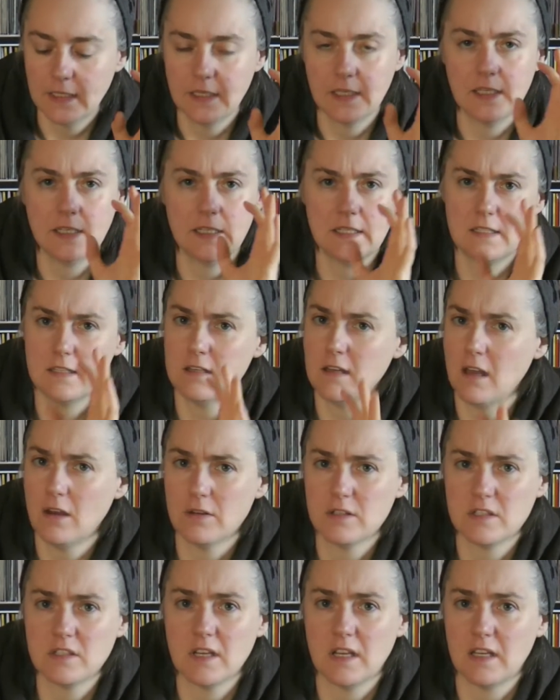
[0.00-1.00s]
It's an
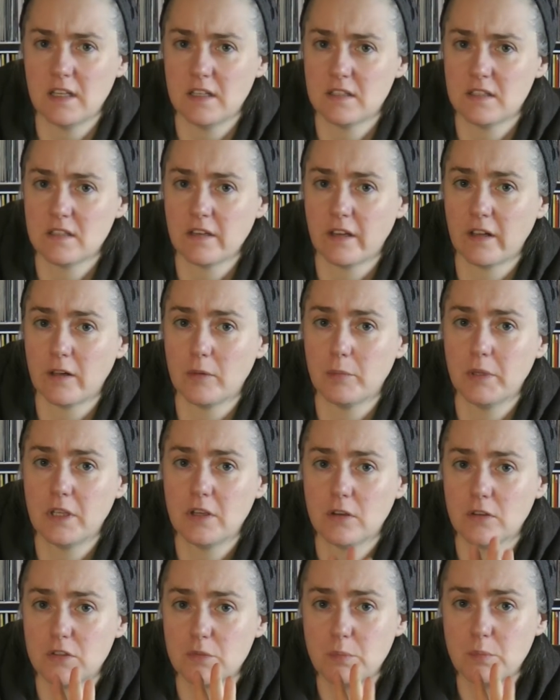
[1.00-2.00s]
outstanding single
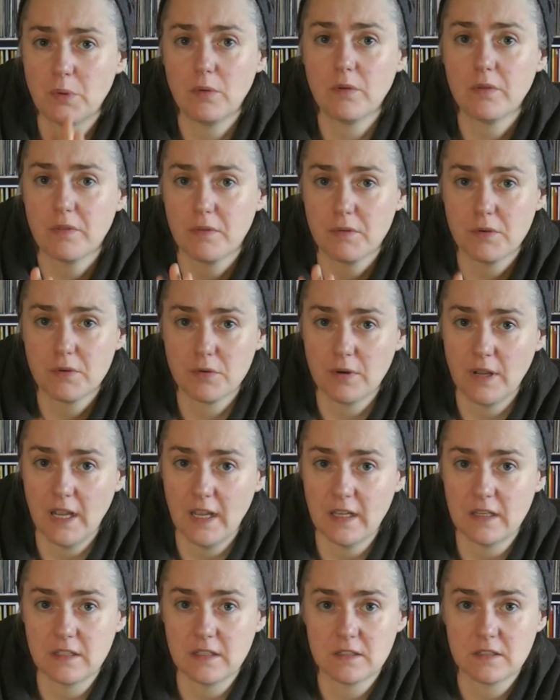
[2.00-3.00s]
because both
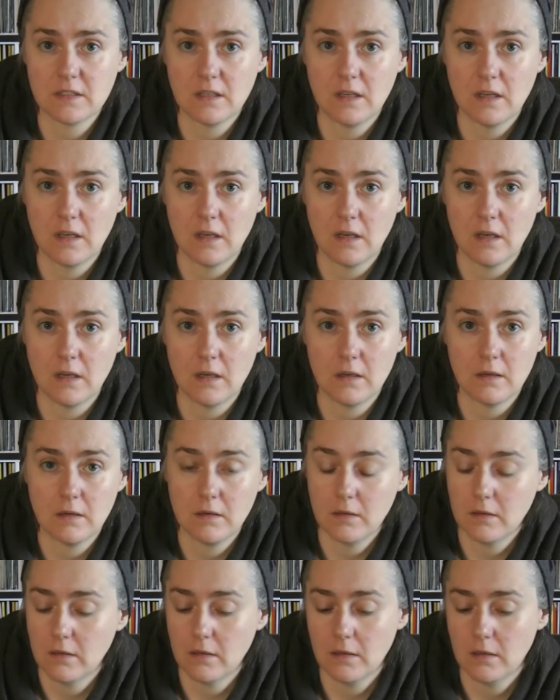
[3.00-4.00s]
tracks
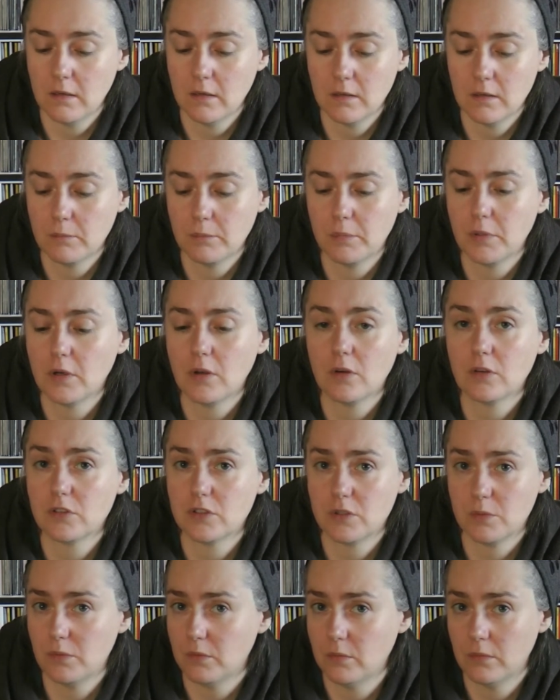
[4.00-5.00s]
belong
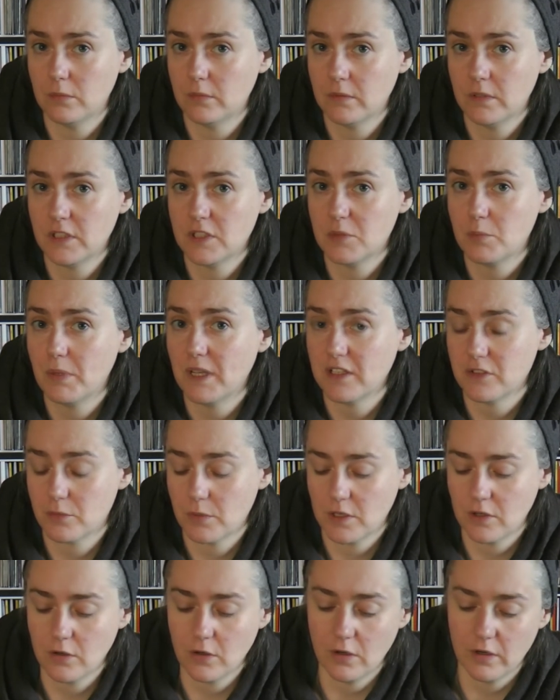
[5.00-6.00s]
to his best
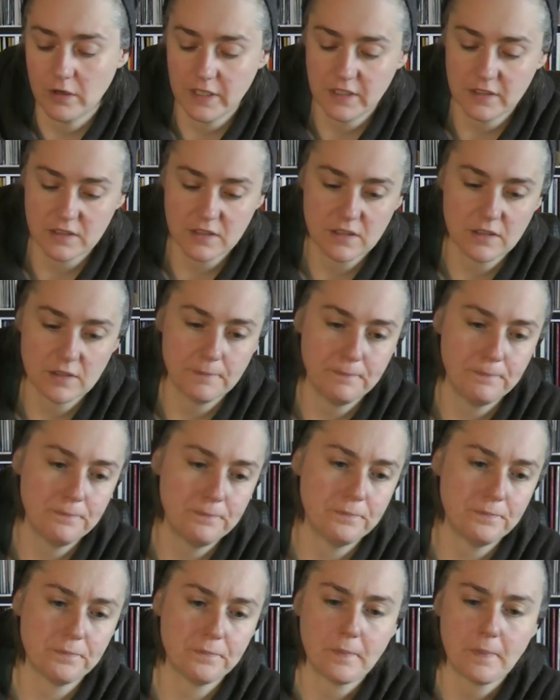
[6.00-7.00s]
recordings.
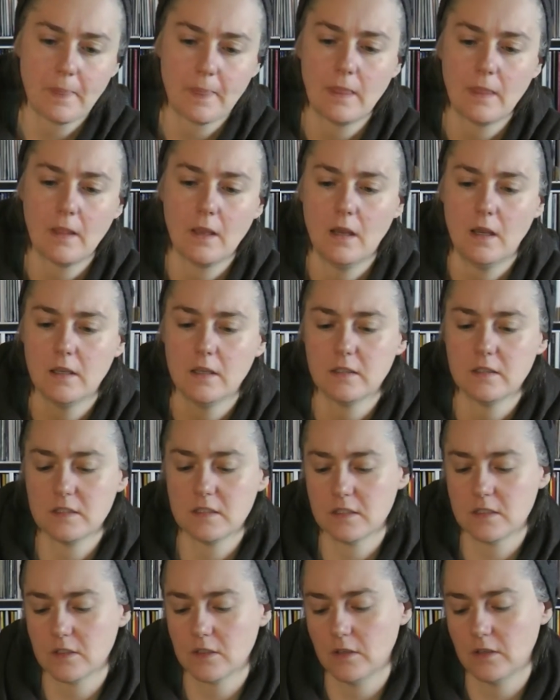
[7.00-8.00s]
And this
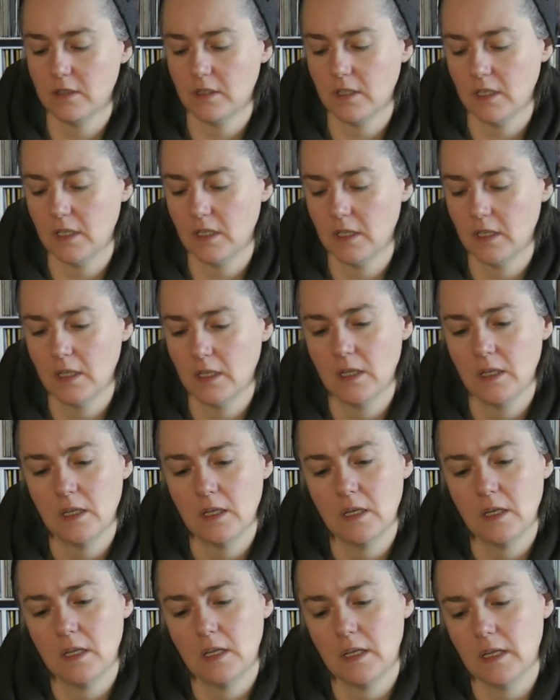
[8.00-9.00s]
is on the,
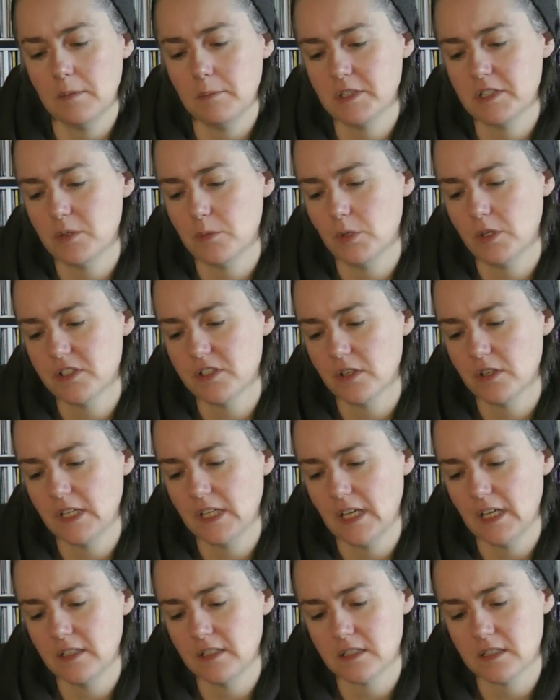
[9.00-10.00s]
let me see, what's on the
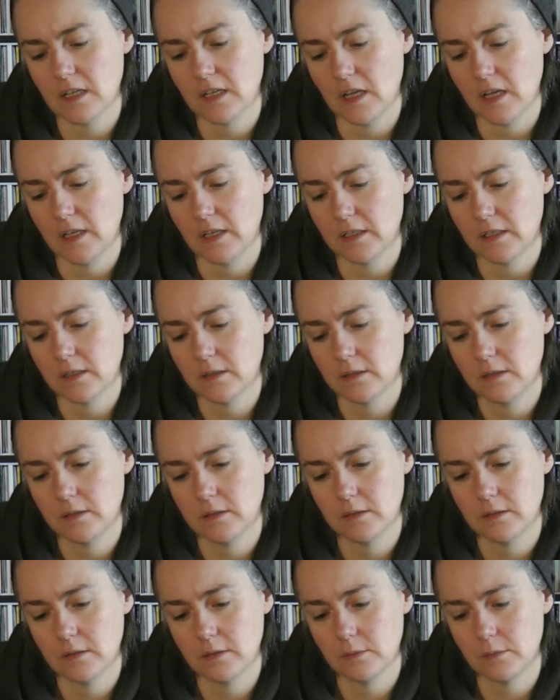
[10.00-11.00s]
A side?
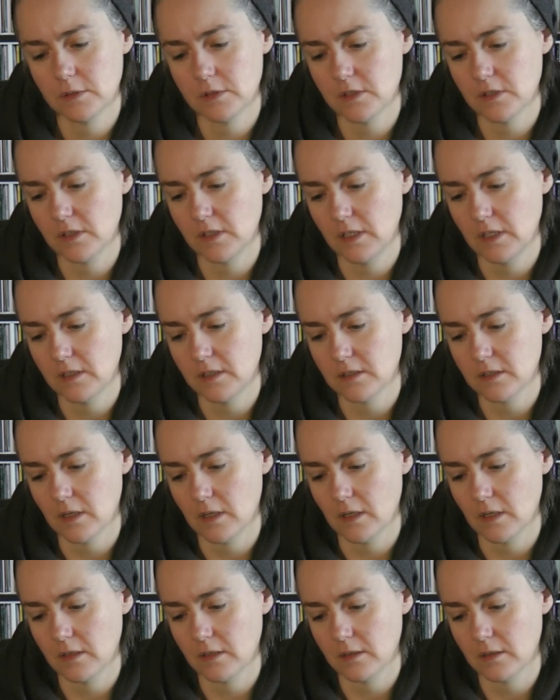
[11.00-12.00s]
What's on the A
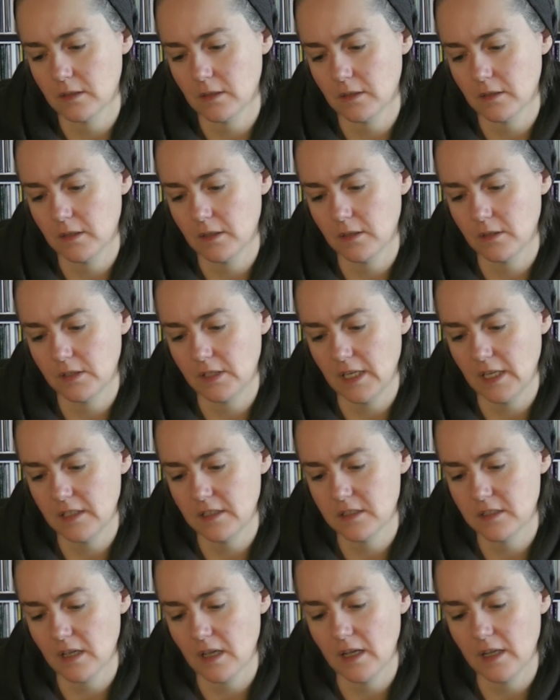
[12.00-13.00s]
side? I think on the A
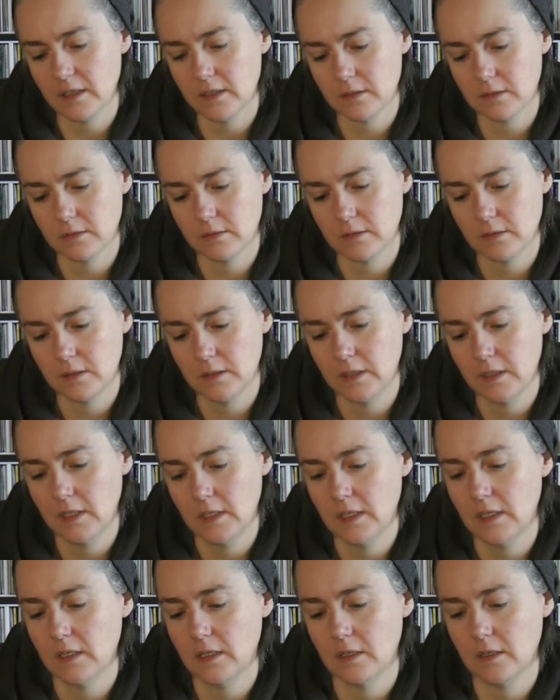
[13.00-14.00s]
side,
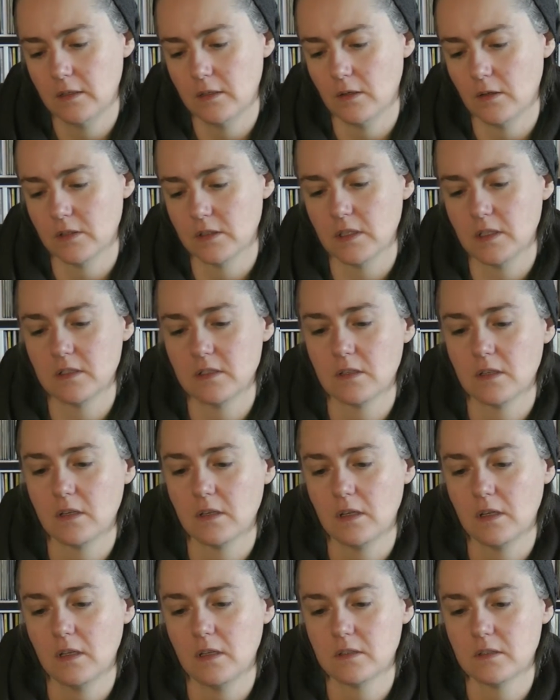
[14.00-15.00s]
no, that's not
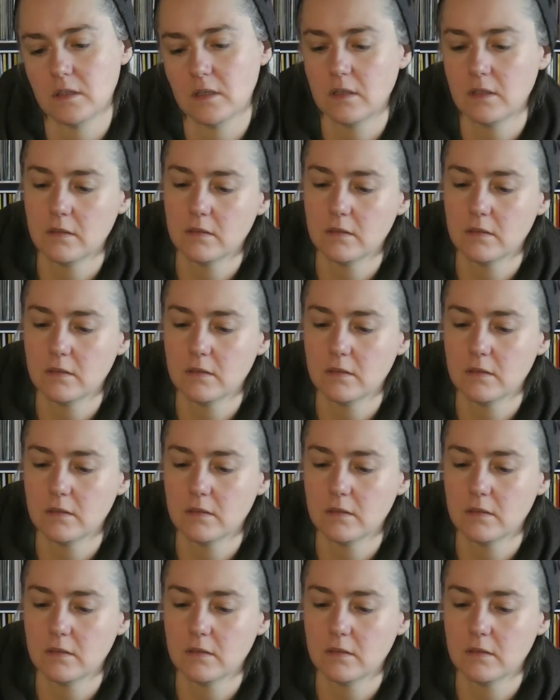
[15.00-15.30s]
the A side.